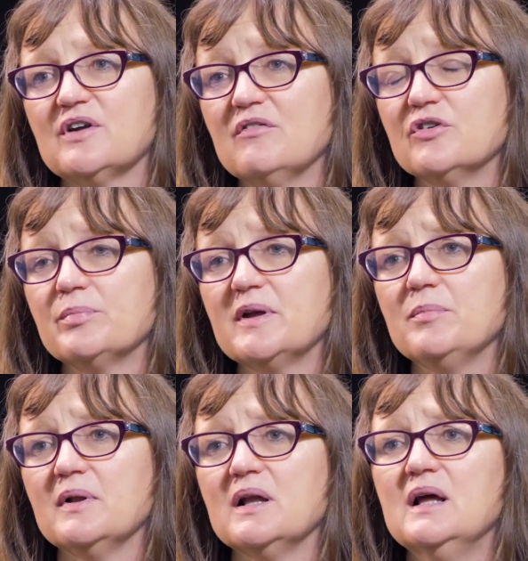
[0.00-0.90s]
traveller
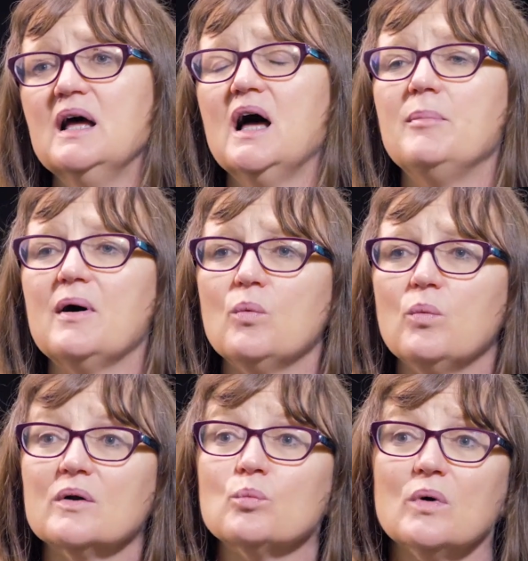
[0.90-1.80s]
people about
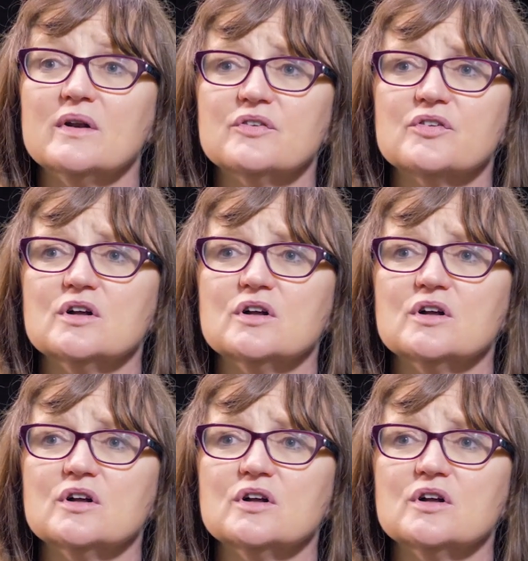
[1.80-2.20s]
what is